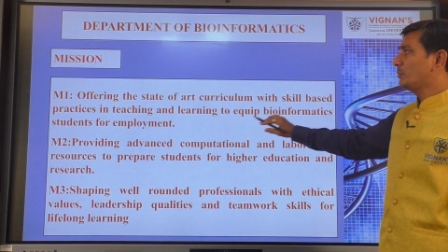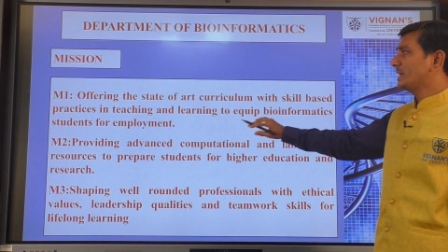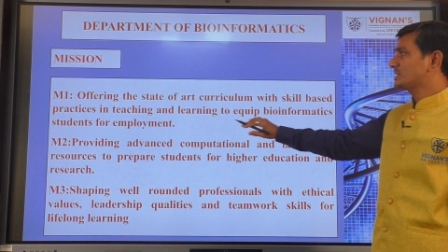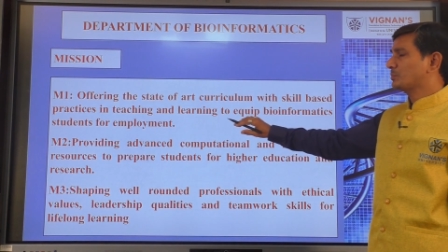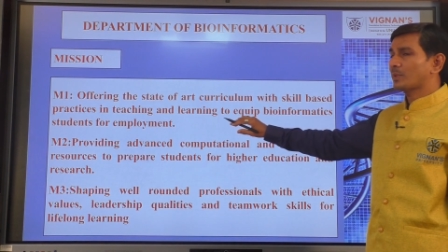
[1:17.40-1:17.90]

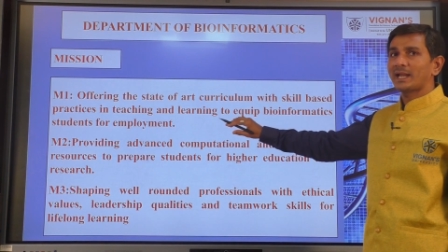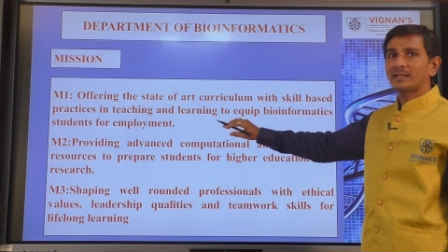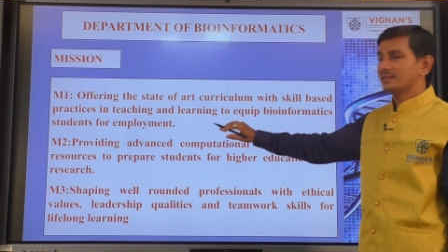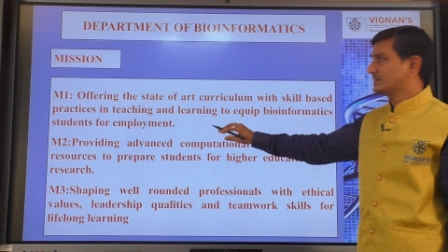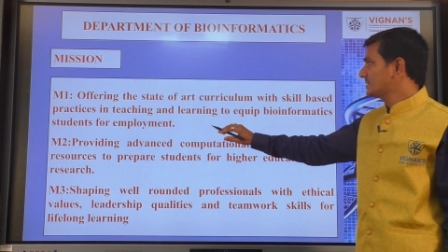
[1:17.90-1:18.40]
based
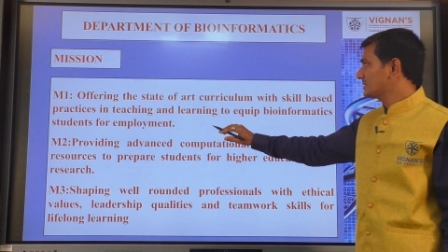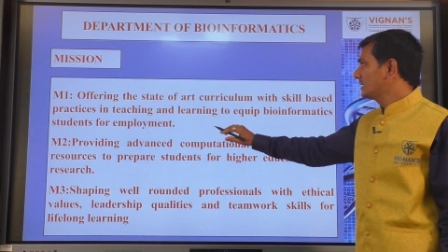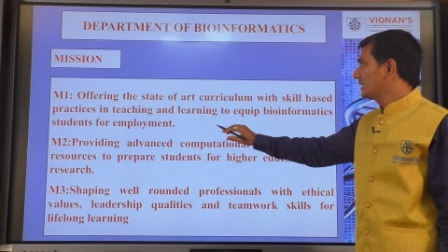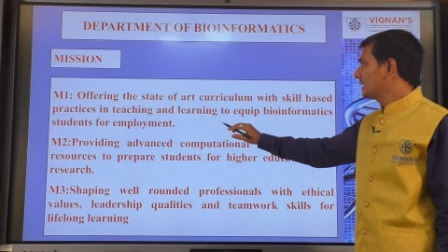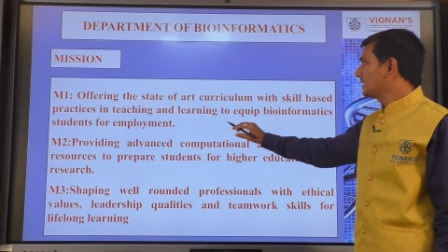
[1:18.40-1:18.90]
practices
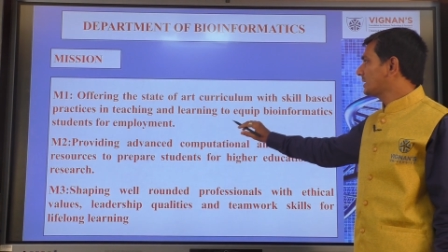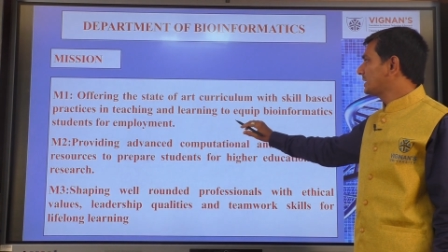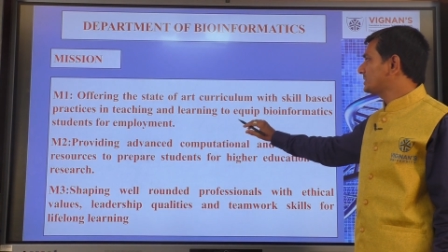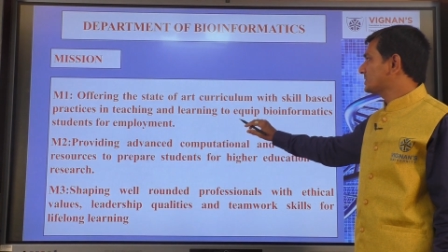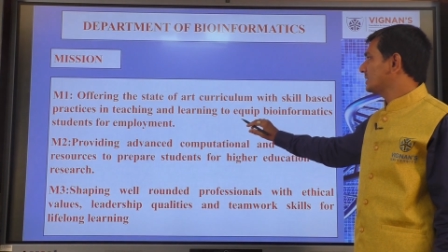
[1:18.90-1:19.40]
in
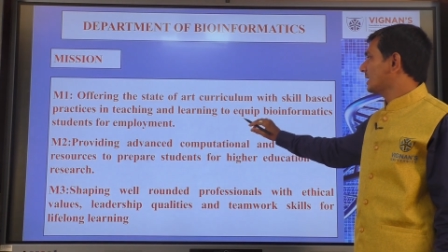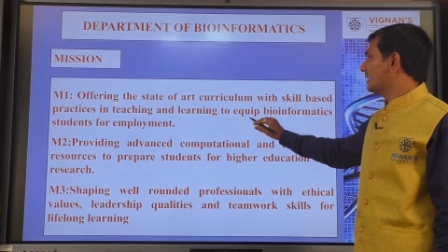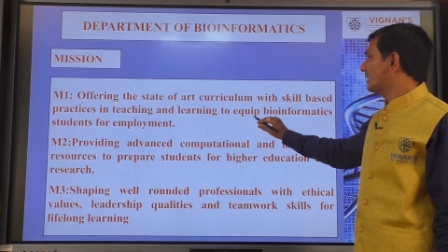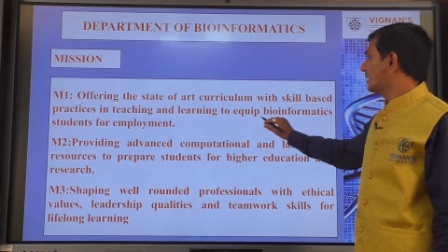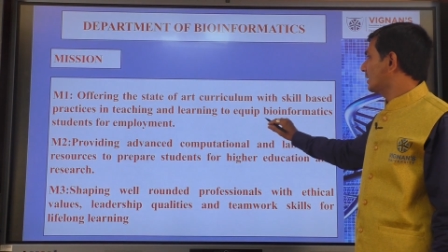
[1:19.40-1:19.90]
teaching
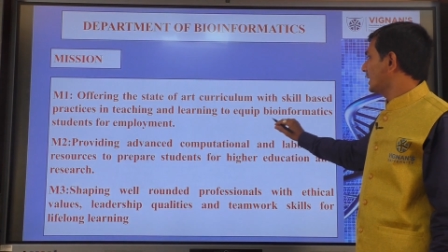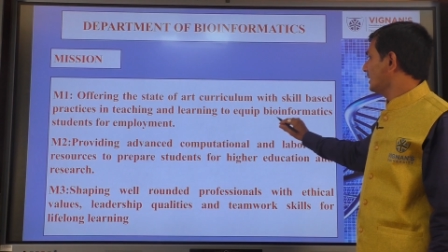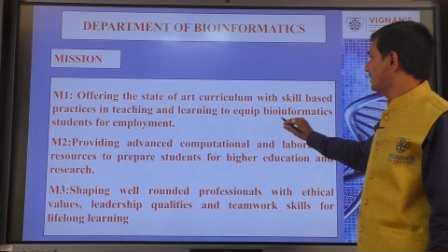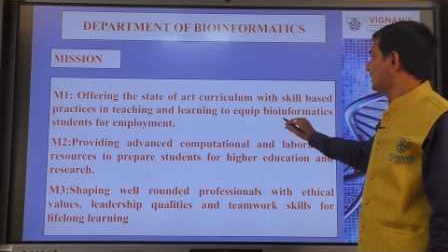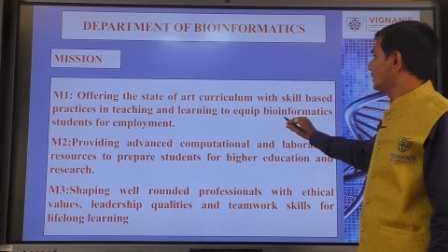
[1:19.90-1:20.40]
and learning
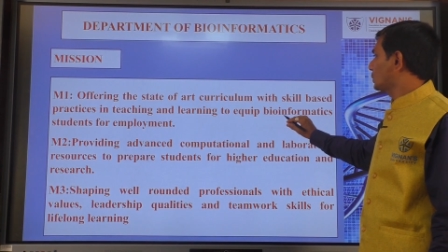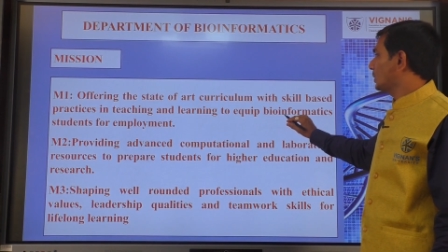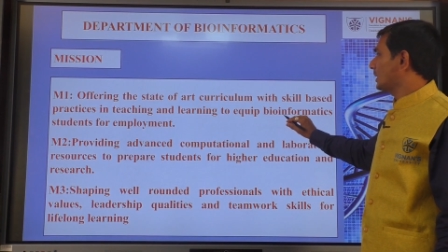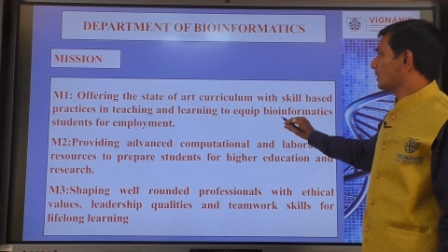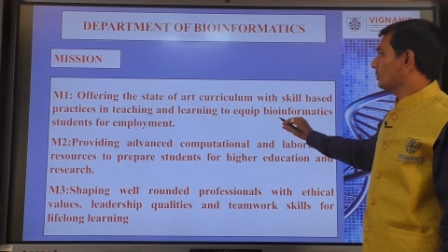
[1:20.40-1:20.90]
to
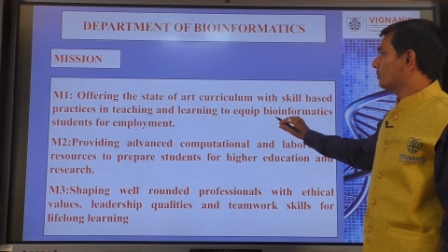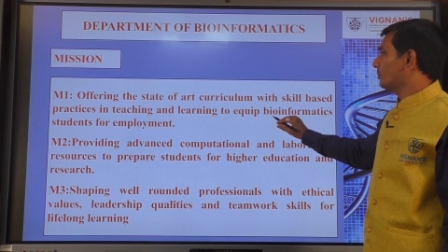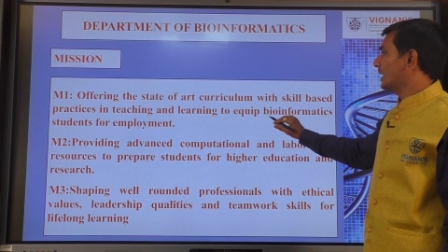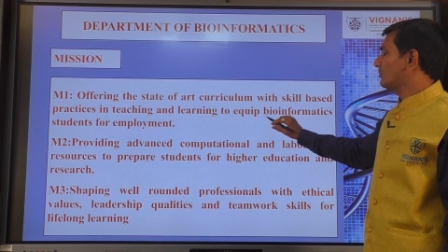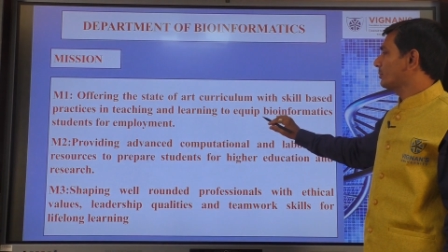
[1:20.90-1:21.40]
equip
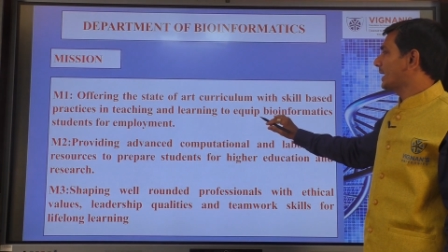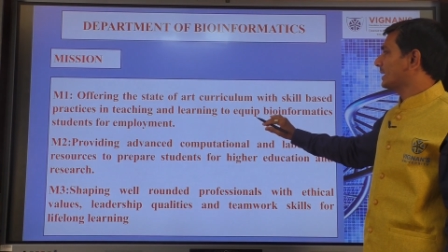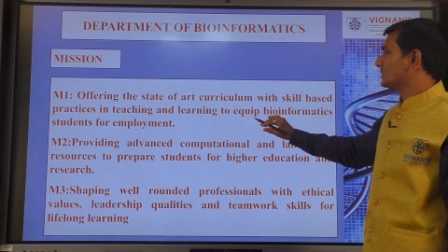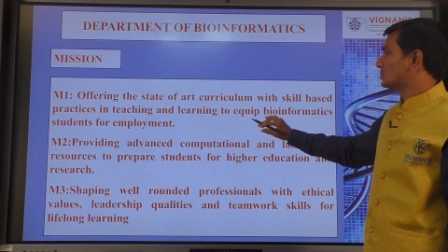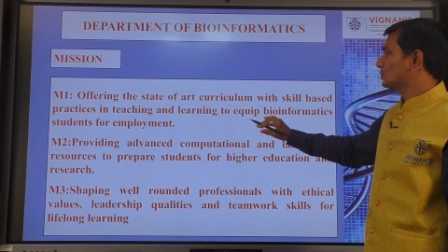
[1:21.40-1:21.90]

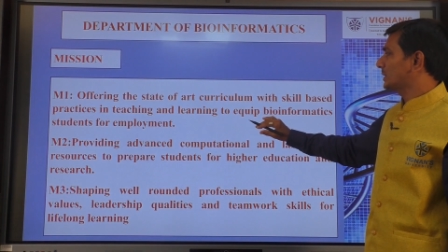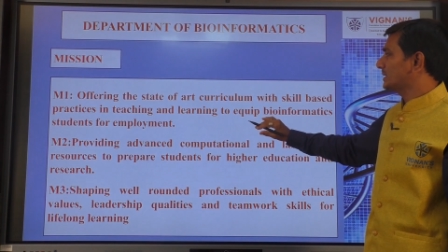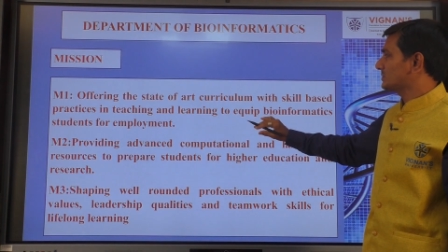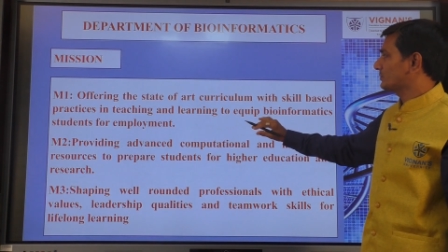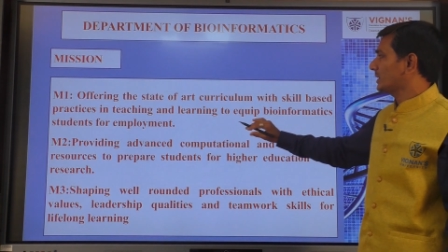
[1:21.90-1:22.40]
bioinformatics
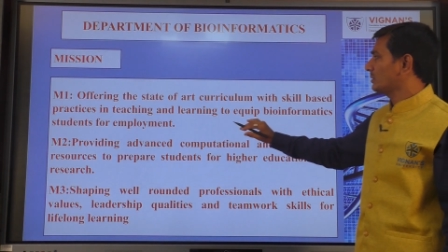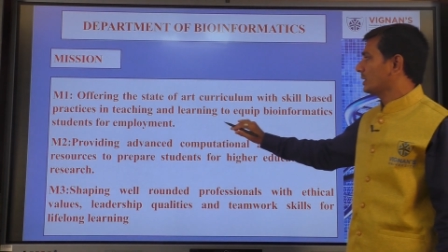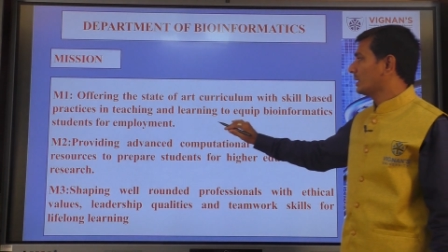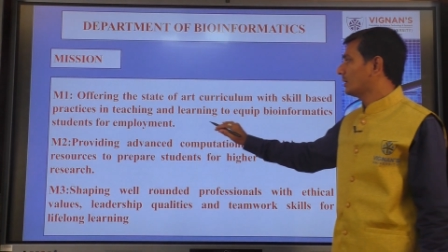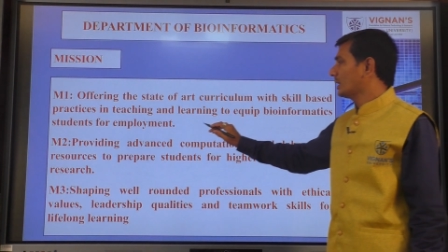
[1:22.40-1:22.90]
students for
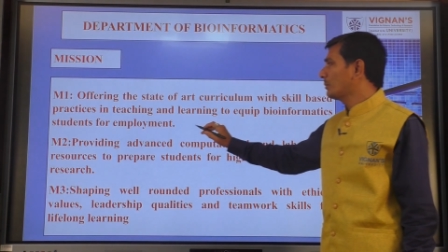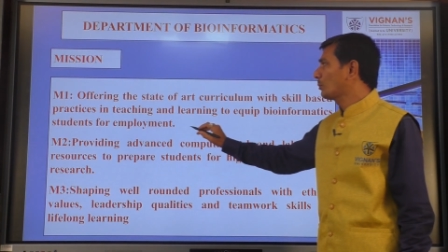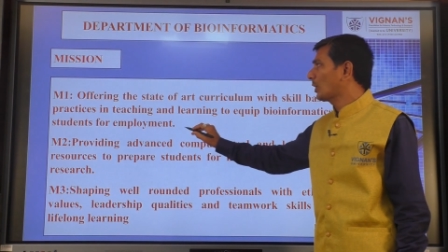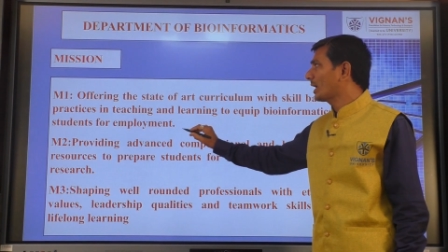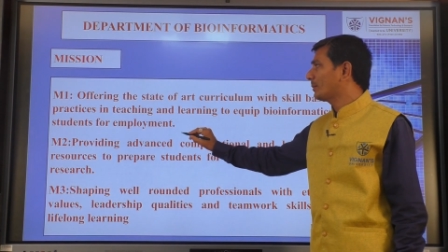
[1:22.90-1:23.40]

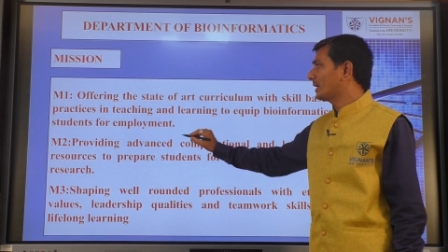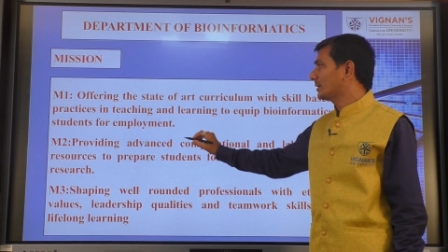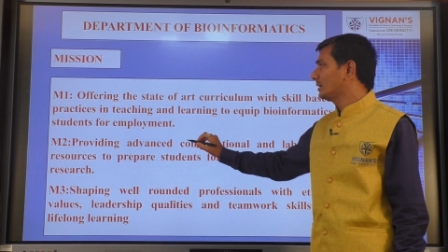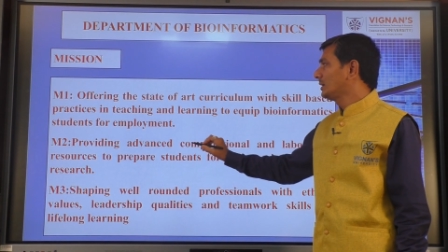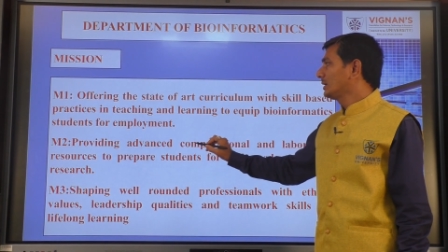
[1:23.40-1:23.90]
employment.
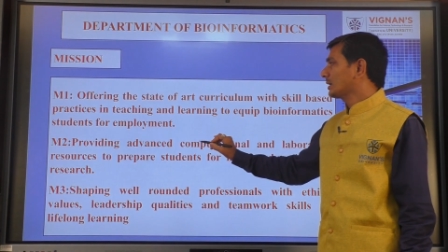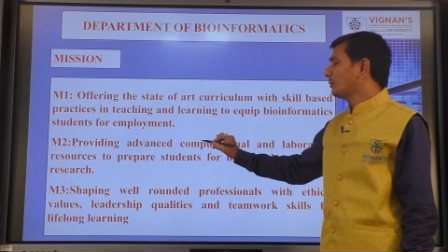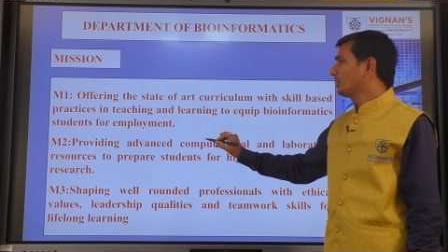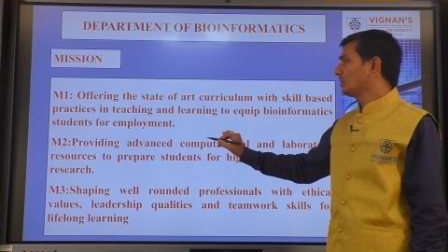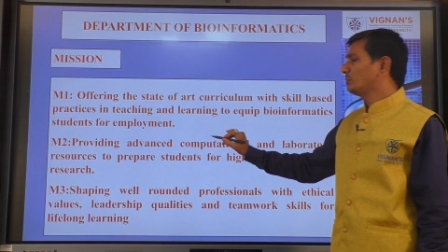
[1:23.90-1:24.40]

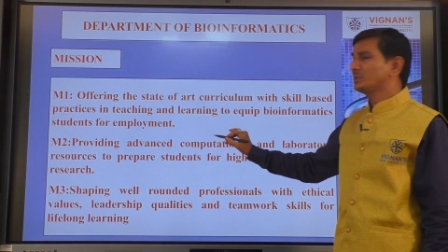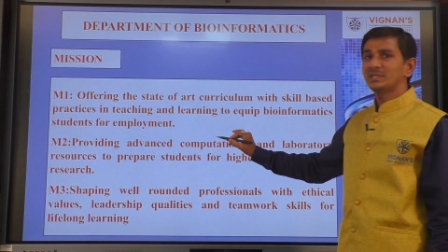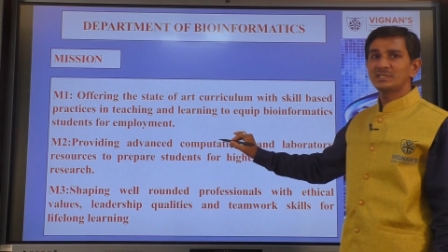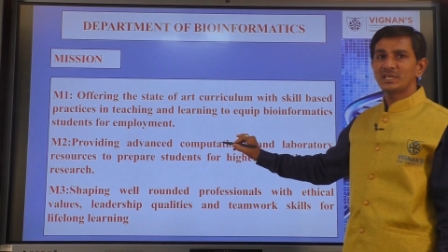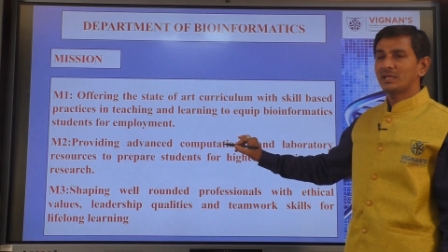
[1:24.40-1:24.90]
Coming to the
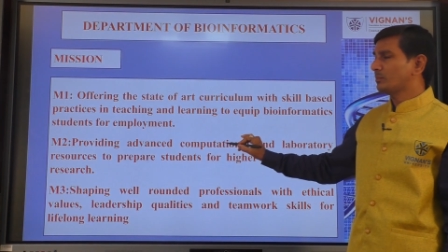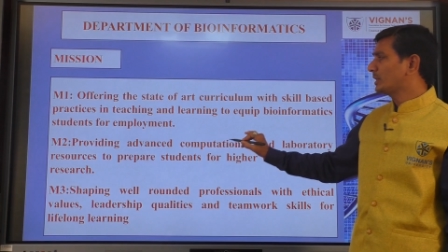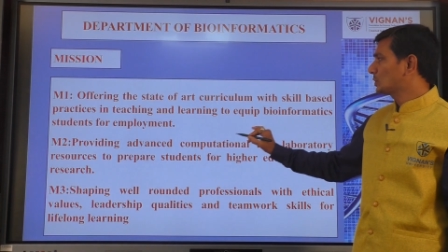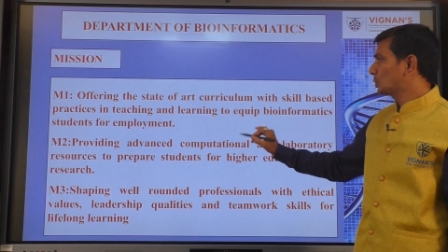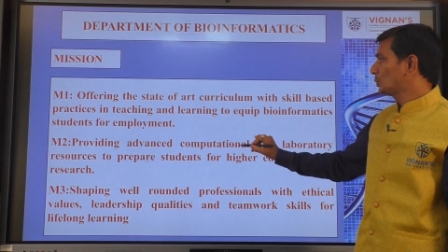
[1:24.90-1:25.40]
mission
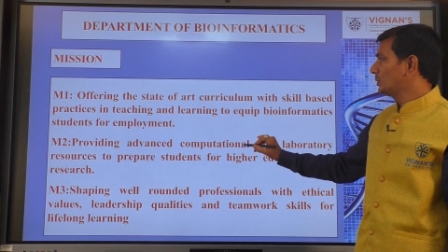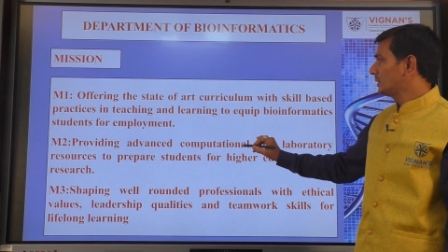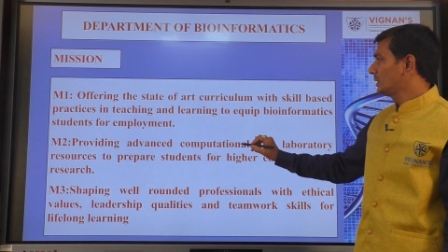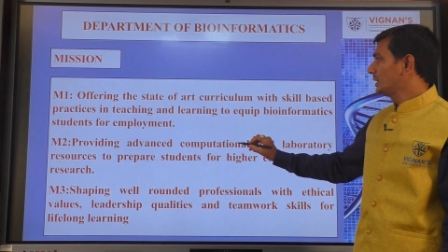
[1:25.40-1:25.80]
statement 2,